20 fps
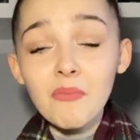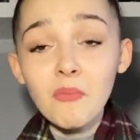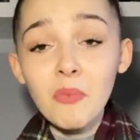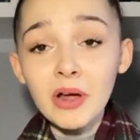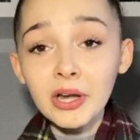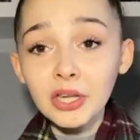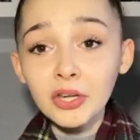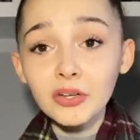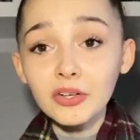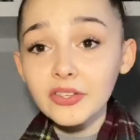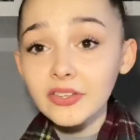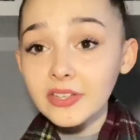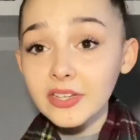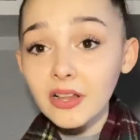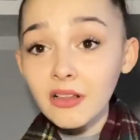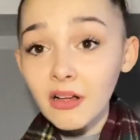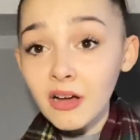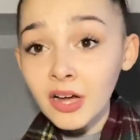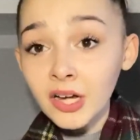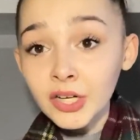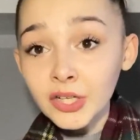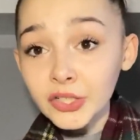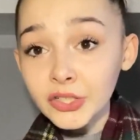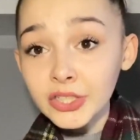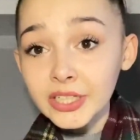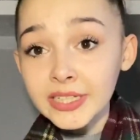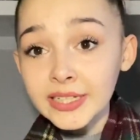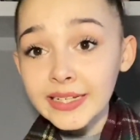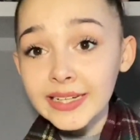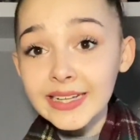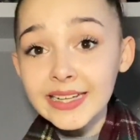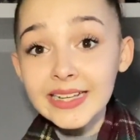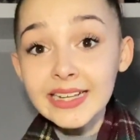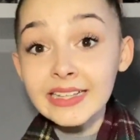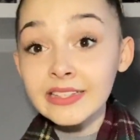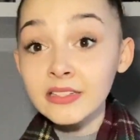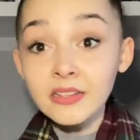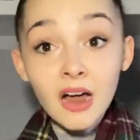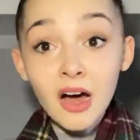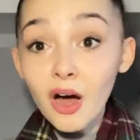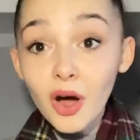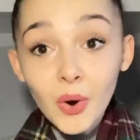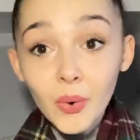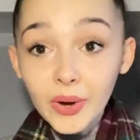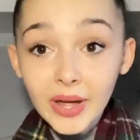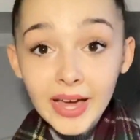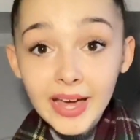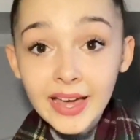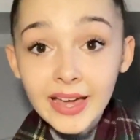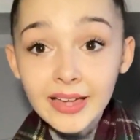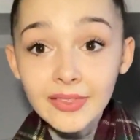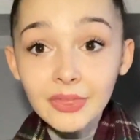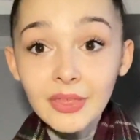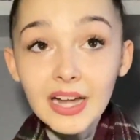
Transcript: when you're still hungry is not okay.